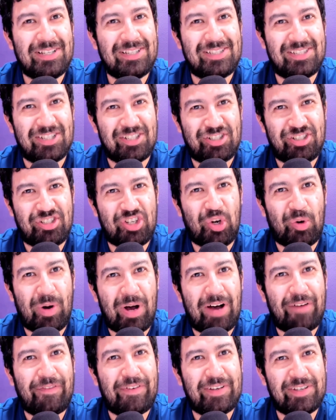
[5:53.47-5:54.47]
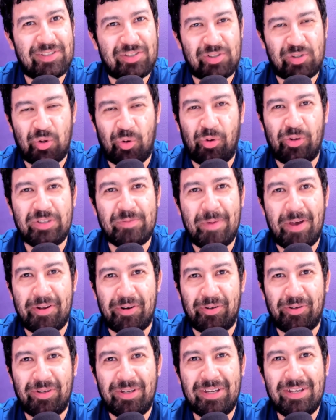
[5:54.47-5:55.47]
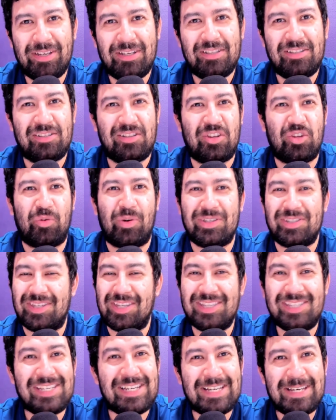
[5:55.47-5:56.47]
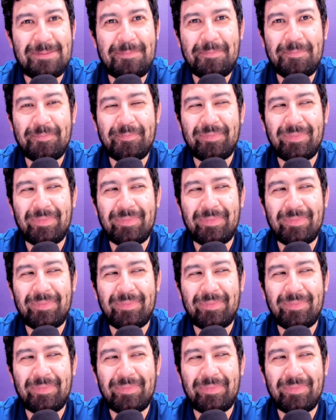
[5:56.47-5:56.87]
to show off his gold medal to the rest of the team.